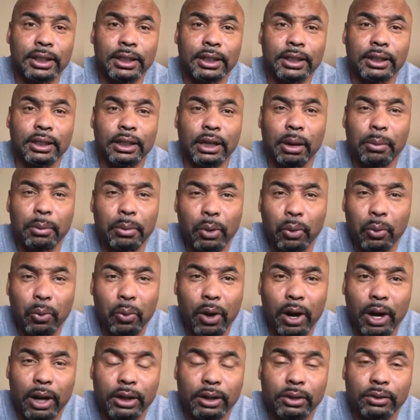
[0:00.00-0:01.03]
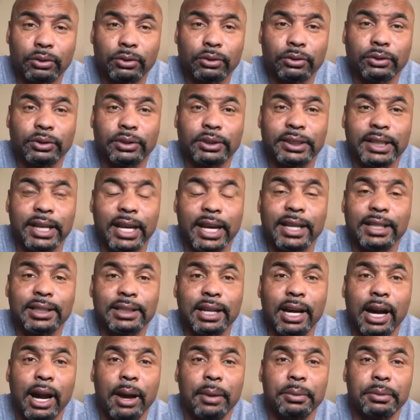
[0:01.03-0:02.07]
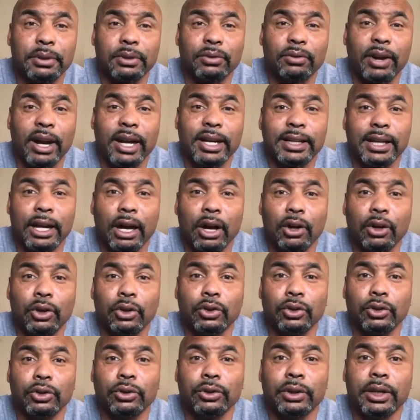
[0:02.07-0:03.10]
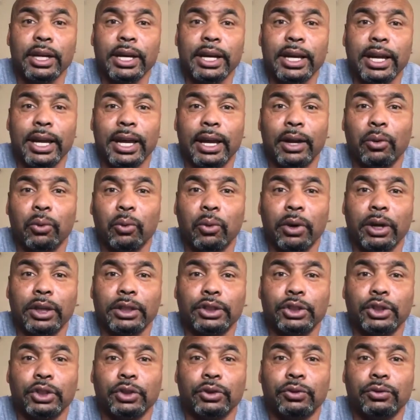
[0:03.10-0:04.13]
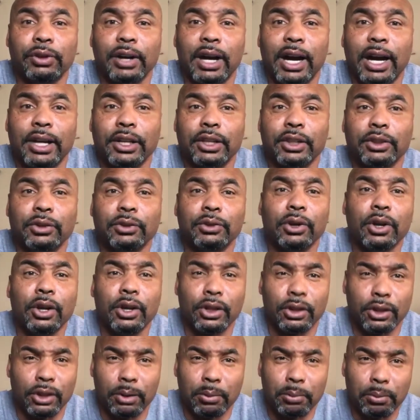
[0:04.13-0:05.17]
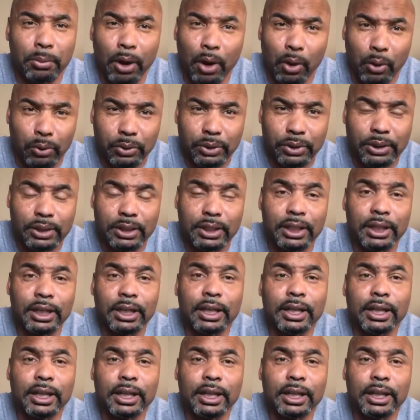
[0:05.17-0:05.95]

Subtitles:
Number one, take time to write down who and what you value the most.